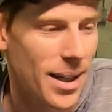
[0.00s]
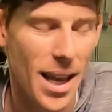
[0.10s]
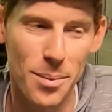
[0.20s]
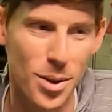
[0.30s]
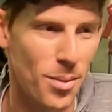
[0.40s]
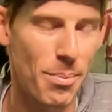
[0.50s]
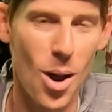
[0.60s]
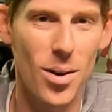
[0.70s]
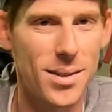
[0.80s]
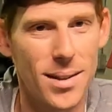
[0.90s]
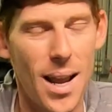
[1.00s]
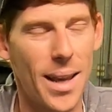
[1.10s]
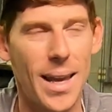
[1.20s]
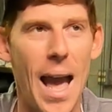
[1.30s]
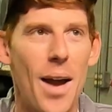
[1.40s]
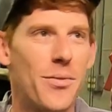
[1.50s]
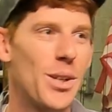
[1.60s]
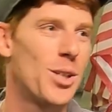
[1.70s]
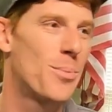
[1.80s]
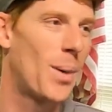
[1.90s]
Get him to the boat, it's a dang
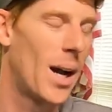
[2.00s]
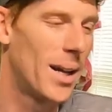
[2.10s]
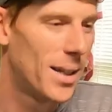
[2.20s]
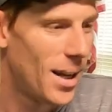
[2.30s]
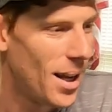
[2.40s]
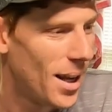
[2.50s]
catfish. But